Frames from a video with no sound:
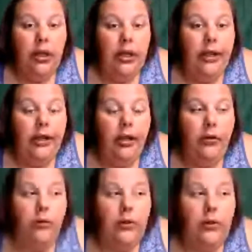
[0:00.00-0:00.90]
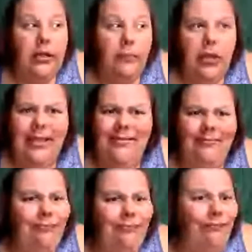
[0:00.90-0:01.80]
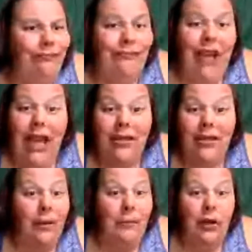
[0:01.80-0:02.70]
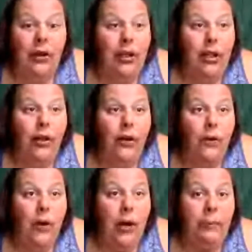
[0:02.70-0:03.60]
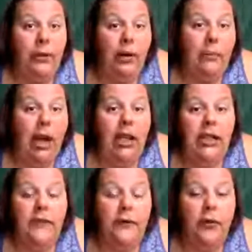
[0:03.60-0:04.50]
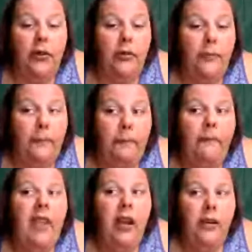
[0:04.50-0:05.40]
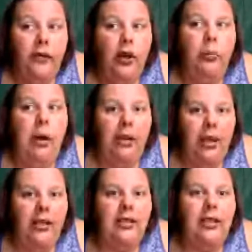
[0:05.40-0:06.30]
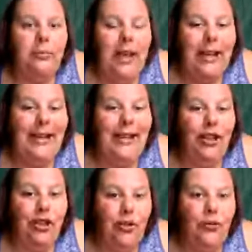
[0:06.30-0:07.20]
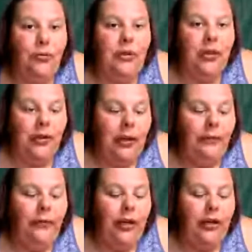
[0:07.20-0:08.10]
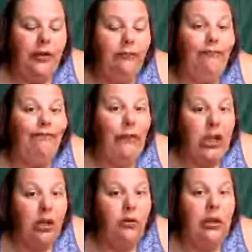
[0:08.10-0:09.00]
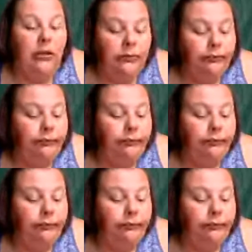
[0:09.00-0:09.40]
It's something that has come up, up in our minds for a while now, since we had an issue with a friend, a